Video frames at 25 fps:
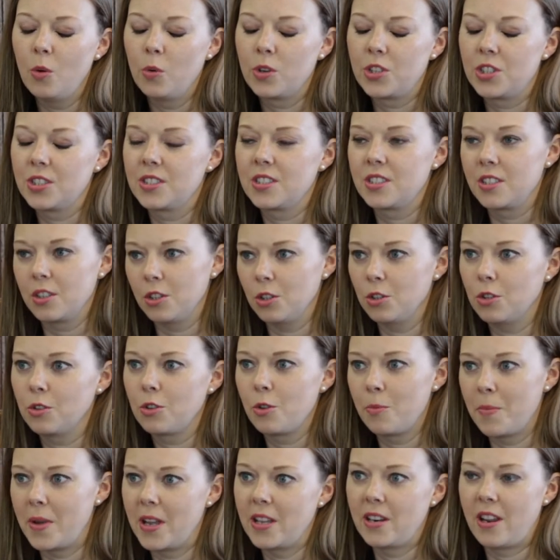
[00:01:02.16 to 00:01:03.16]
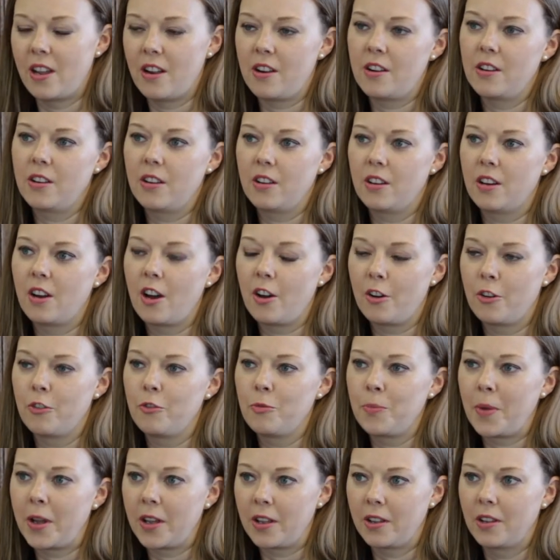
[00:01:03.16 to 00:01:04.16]
which is still the main area
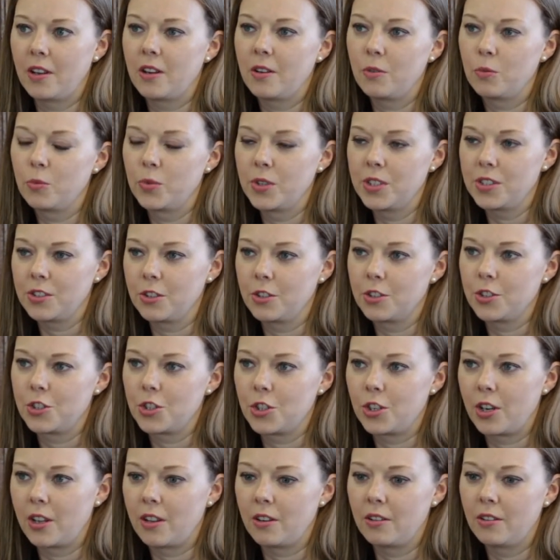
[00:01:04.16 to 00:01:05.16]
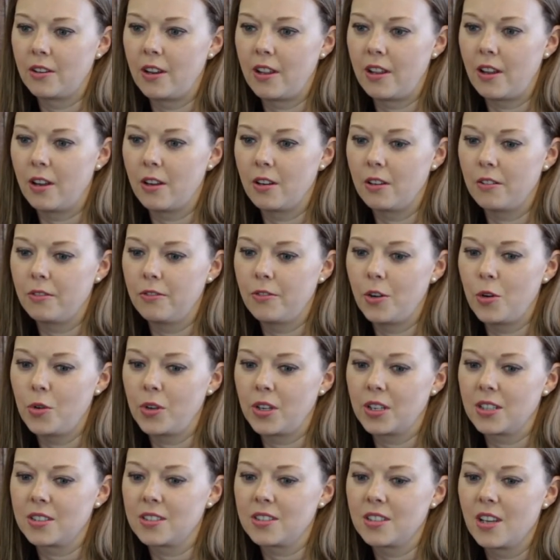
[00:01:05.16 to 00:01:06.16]
of my research and
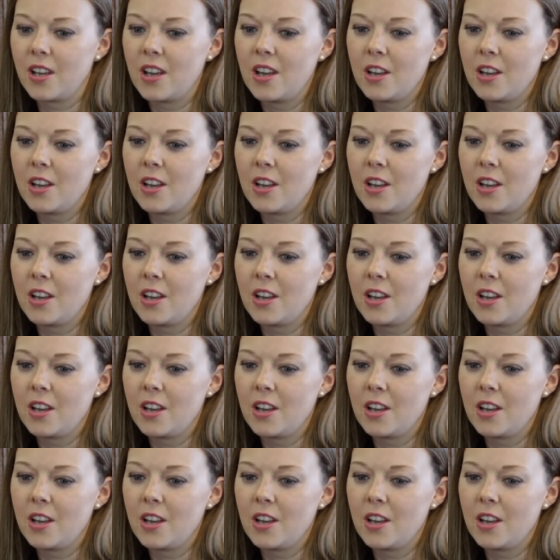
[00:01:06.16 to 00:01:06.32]
focus.